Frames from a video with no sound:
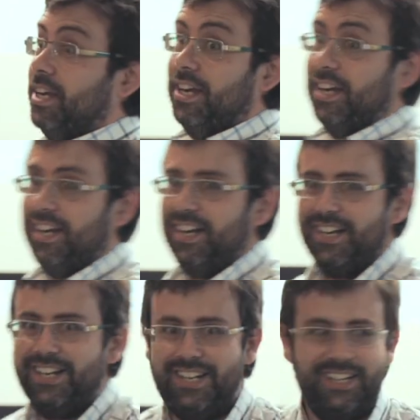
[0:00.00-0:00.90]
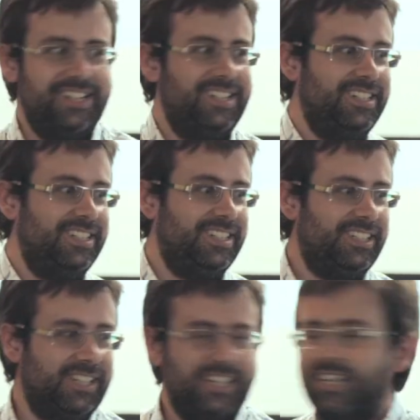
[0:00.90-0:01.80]
you have a flight.
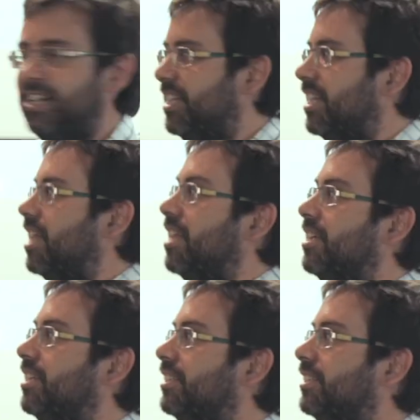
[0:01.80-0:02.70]
So thank you